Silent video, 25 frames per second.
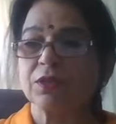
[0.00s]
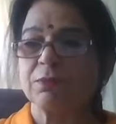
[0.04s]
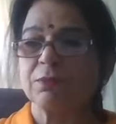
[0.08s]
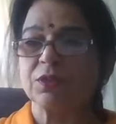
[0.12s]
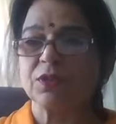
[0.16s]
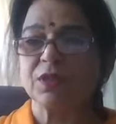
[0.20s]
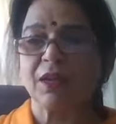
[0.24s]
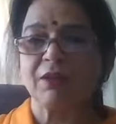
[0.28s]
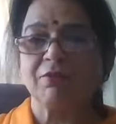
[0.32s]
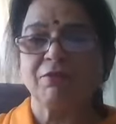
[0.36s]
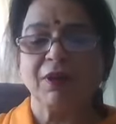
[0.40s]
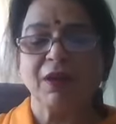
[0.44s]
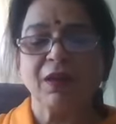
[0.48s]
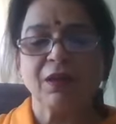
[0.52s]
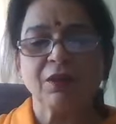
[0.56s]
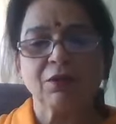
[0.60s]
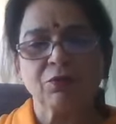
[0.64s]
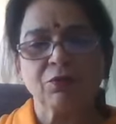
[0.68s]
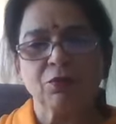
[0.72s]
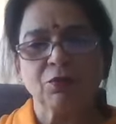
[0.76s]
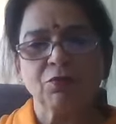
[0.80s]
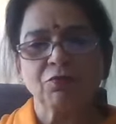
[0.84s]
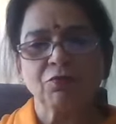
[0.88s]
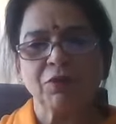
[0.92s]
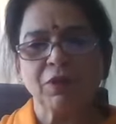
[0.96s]
some seva,
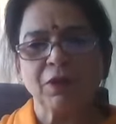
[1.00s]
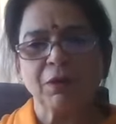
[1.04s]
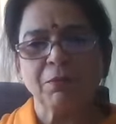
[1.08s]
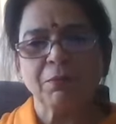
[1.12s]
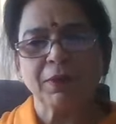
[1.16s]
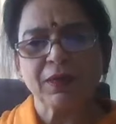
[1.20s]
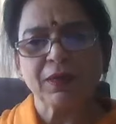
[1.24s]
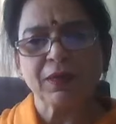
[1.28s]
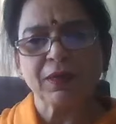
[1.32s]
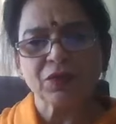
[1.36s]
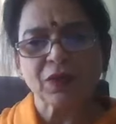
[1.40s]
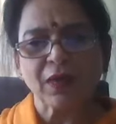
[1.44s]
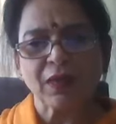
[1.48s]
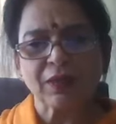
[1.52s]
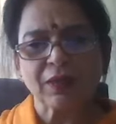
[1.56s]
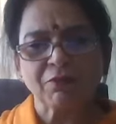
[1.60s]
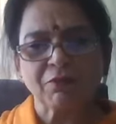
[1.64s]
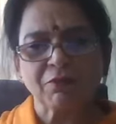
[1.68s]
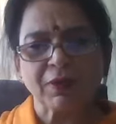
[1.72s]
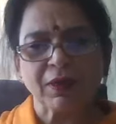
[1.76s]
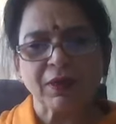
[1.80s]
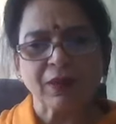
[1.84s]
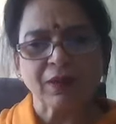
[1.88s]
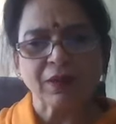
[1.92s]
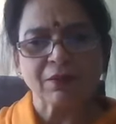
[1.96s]
you feel pretty
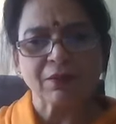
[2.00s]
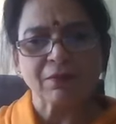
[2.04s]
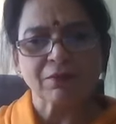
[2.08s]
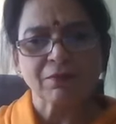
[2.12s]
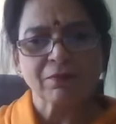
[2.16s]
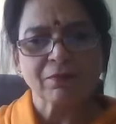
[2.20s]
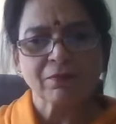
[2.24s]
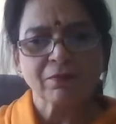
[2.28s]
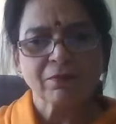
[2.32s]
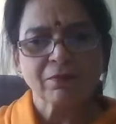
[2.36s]
sattvic.